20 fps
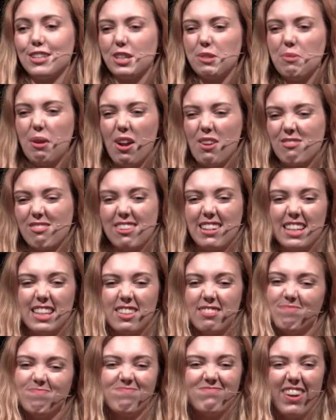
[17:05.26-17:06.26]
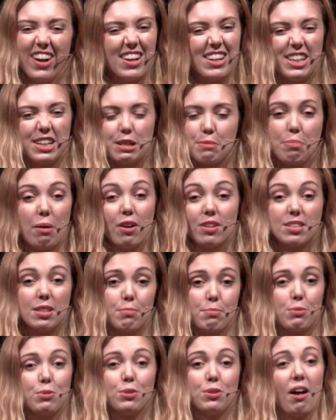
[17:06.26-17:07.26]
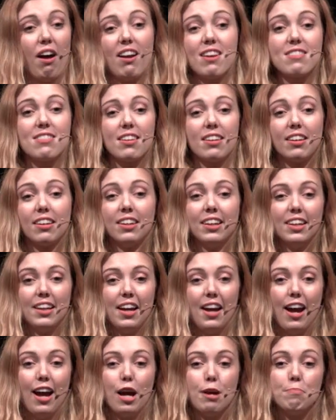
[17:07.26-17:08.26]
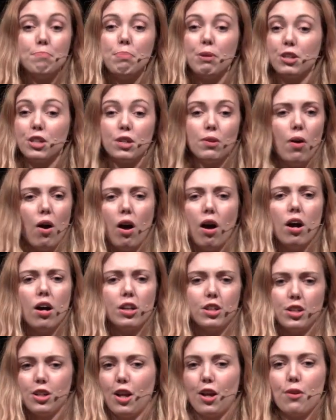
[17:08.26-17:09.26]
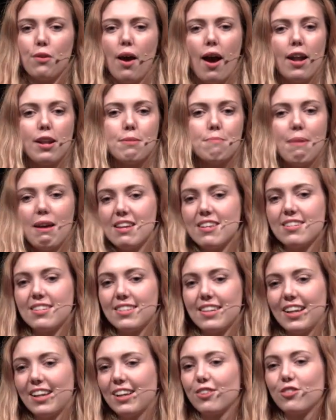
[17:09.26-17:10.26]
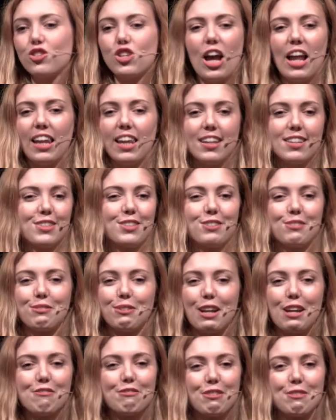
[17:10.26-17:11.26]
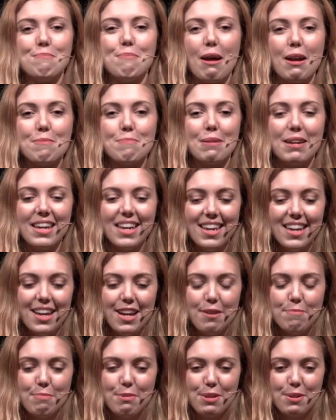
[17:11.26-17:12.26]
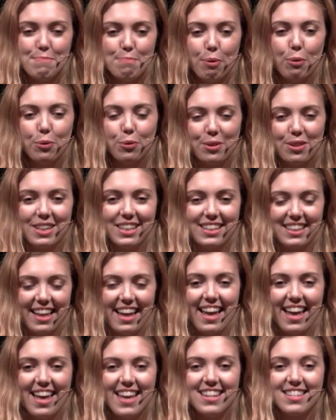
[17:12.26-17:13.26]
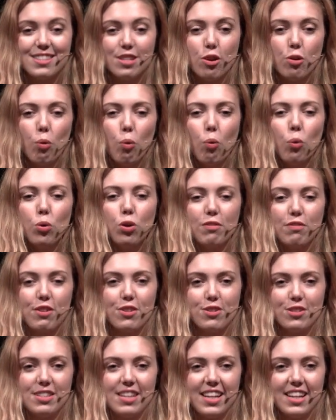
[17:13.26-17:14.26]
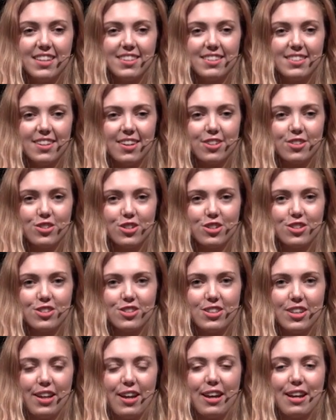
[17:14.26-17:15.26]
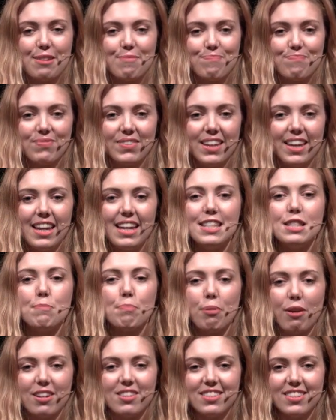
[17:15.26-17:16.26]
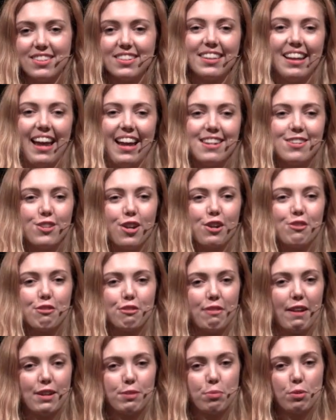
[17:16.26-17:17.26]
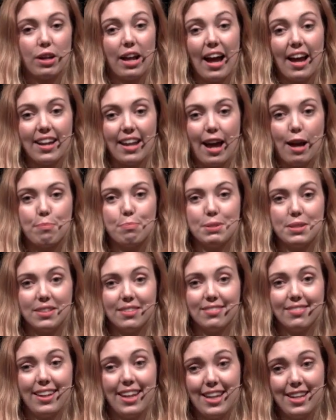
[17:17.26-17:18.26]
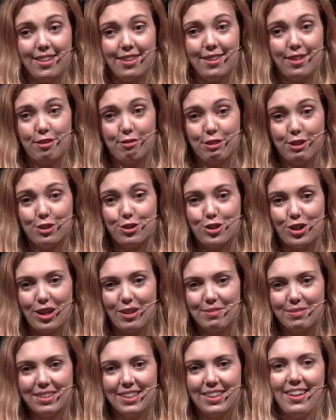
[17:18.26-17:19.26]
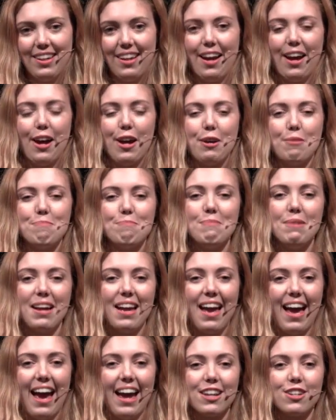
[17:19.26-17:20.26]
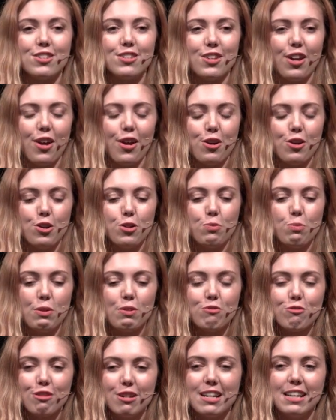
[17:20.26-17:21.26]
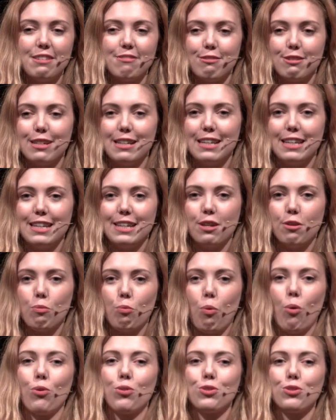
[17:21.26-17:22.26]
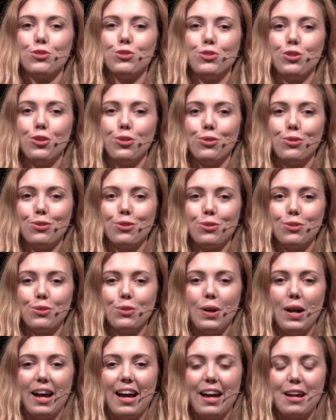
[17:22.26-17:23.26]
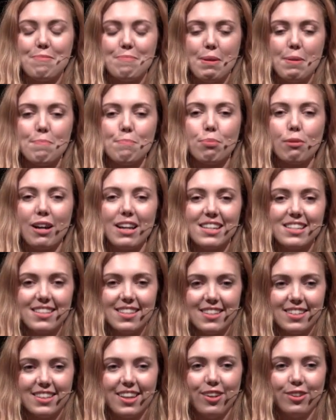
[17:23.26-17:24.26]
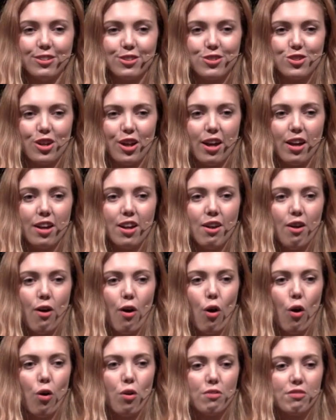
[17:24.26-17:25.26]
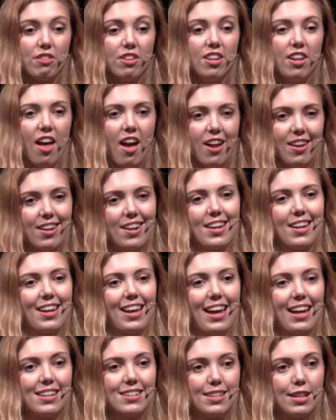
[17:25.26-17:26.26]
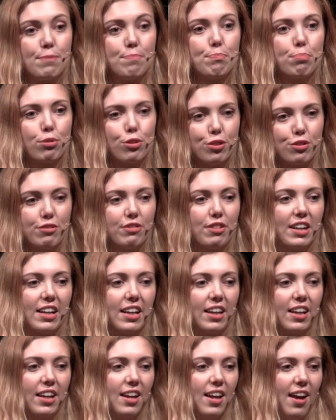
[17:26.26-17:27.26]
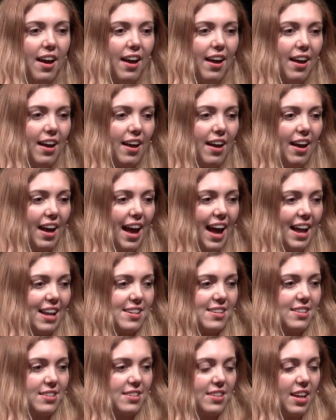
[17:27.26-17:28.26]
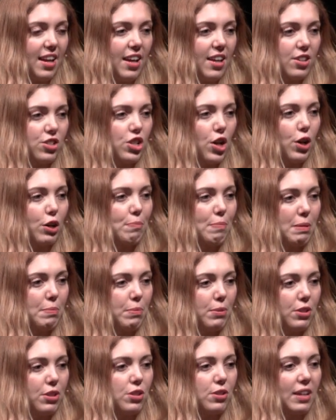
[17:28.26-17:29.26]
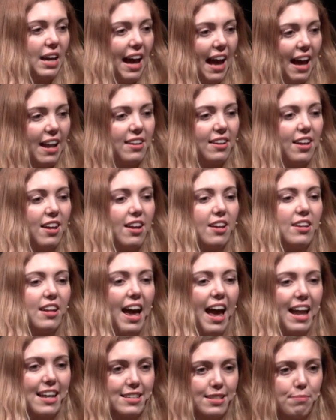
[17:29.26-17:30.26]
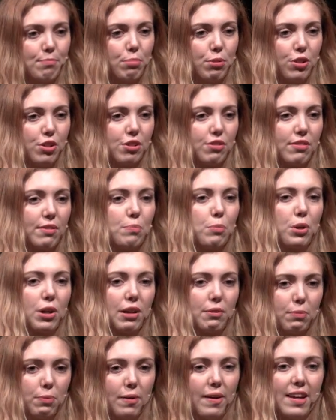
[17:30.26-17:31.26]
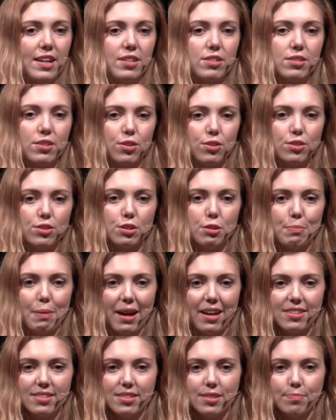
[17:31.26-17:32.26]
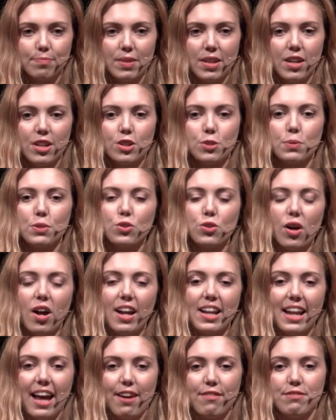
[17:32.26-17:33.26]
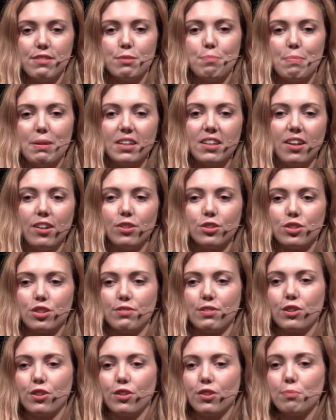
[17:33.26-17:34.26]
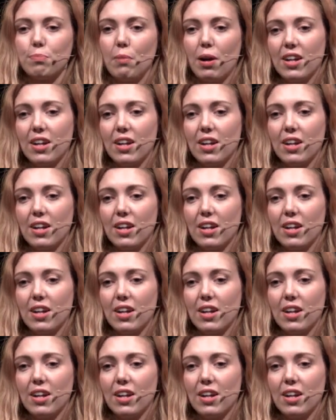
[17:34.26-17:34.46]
you weren't really very good at basketball either. Um, but you are, you know, an amazing cellist, whatever it might be. But the important thing there is that all of those things are just um, in the present and don't reflect what can happen in the future. Um, and so we really, really want to um, embrace this culture of learning and improving uh, and uh, showing people that you can learn and improve in whatever way suits you best. So we try and have this big culture of a, group